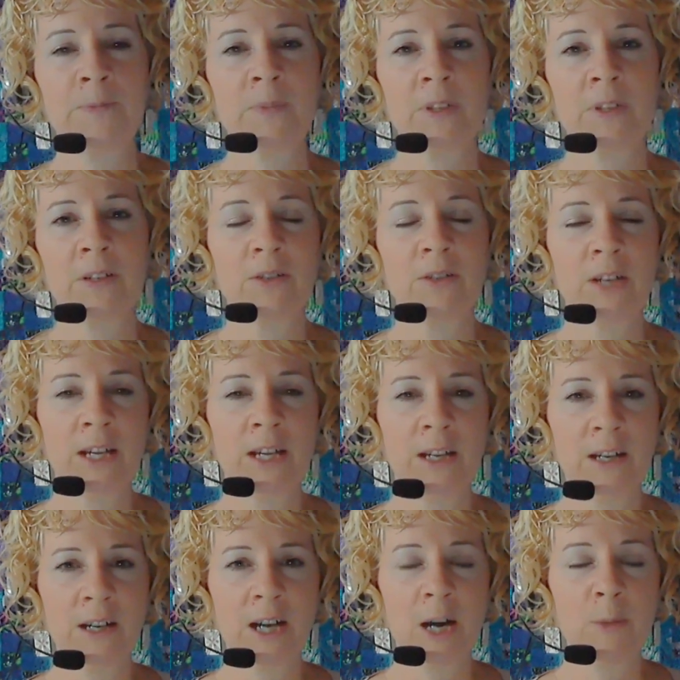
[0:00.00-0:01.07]
And taking a
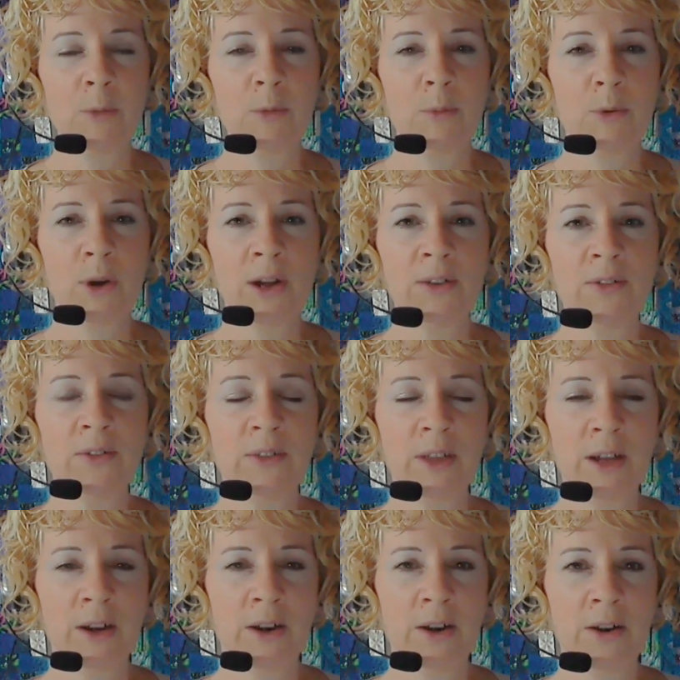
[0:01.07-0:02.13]
couple breaths
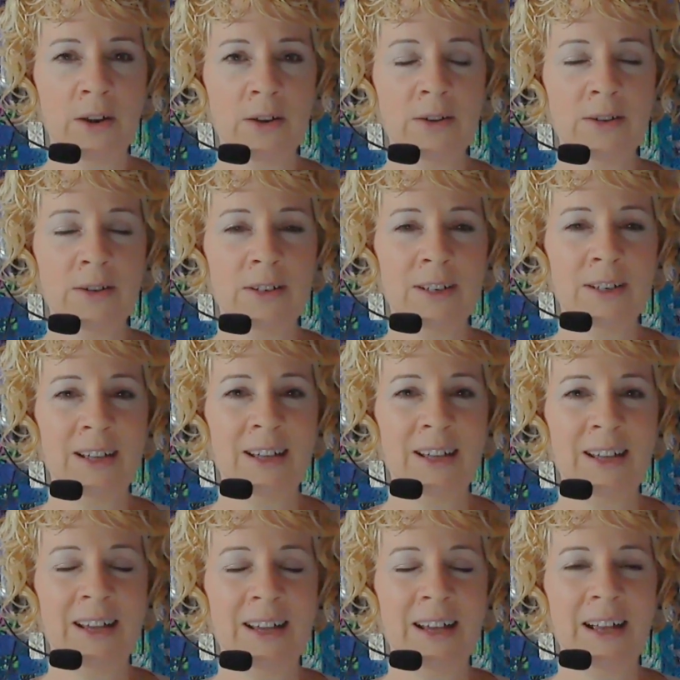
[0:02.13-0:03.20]
there
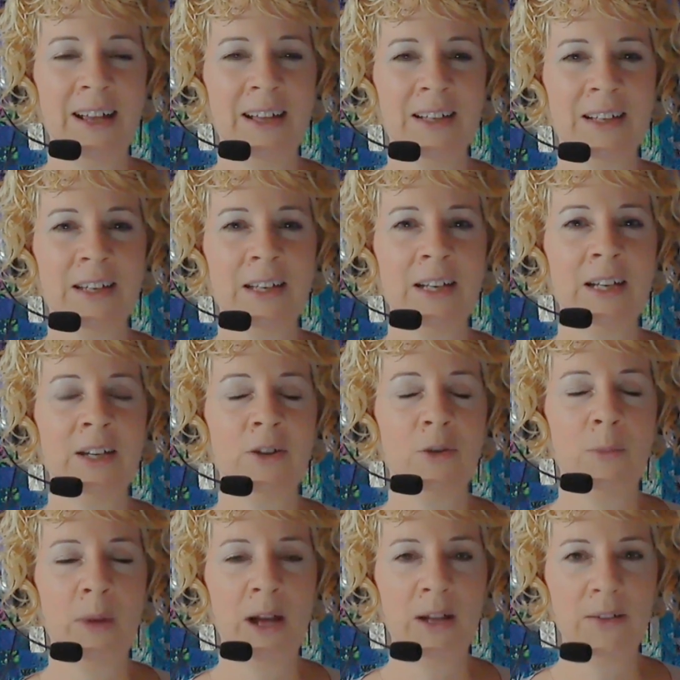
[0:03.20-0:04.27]
and getting your
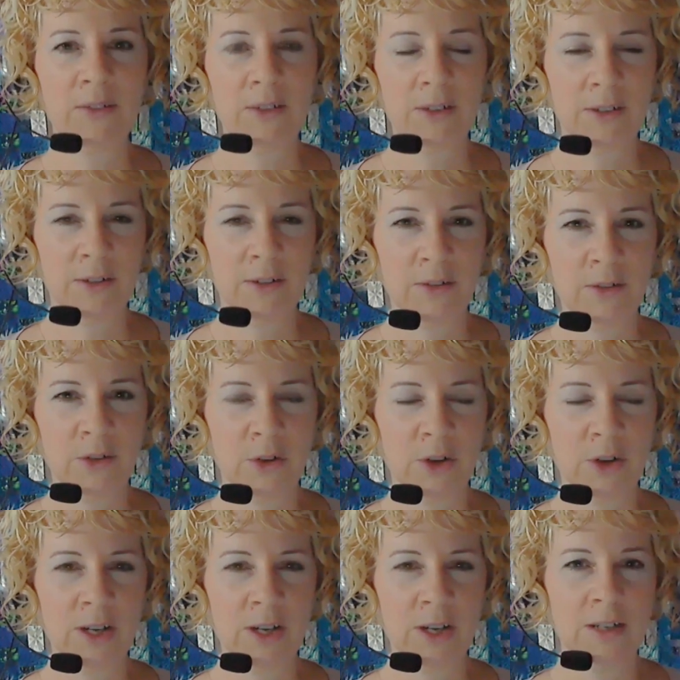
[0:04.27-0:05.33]
masculine
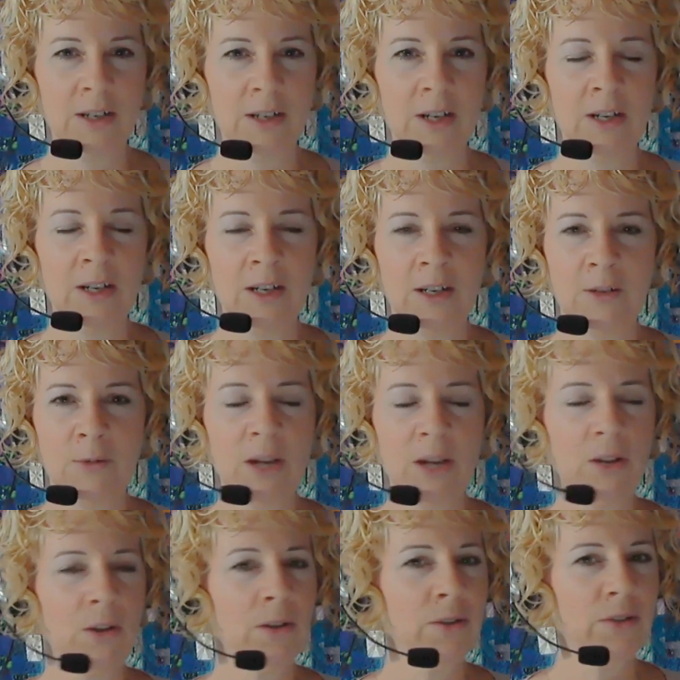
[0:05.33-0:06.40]
circuit right
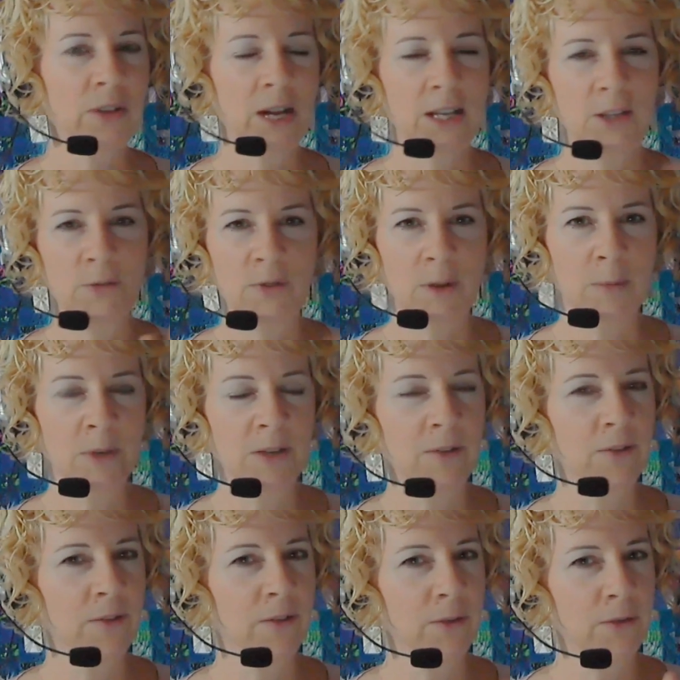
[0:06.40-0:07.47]
alongside. The feminine's
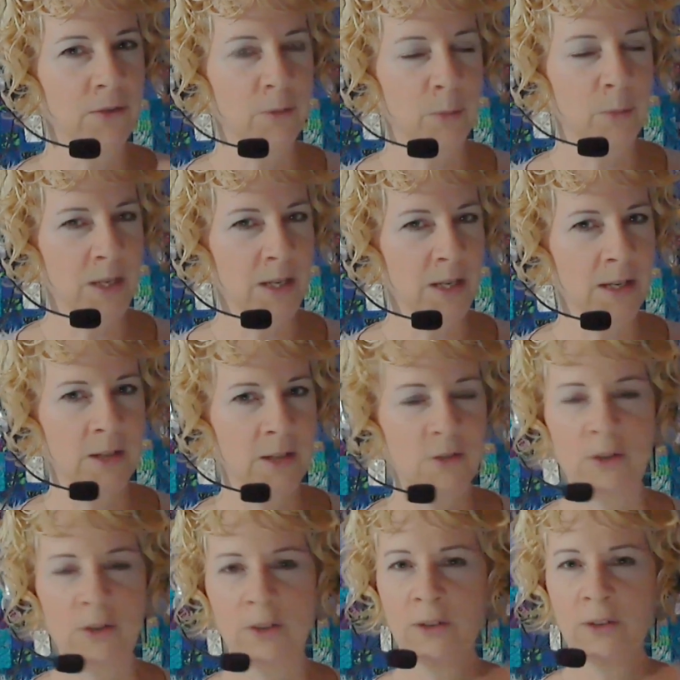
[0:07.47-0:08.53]
still spinning.
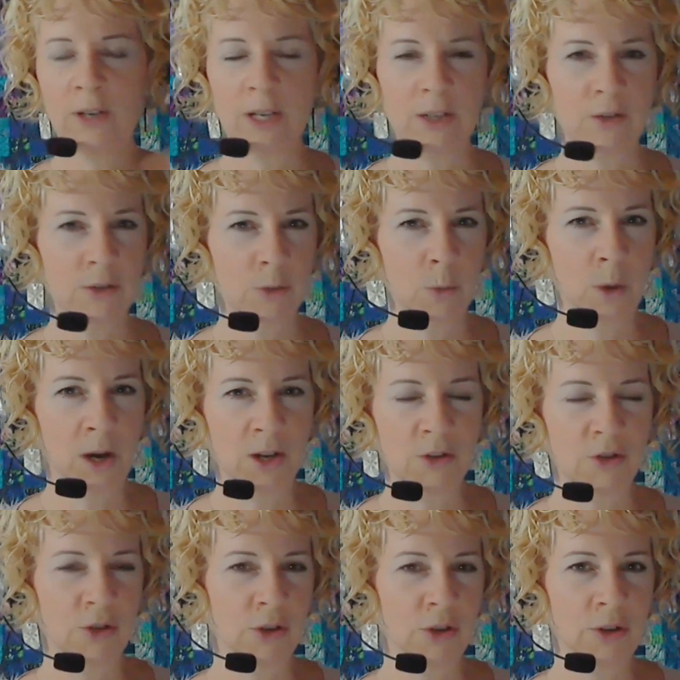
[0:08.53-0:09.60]
She doesn't need you to
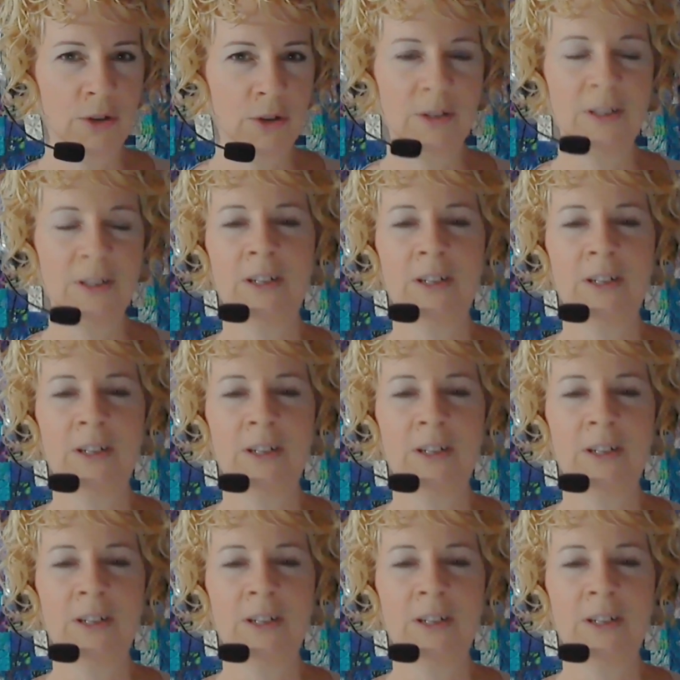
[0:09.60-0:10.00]
watch her.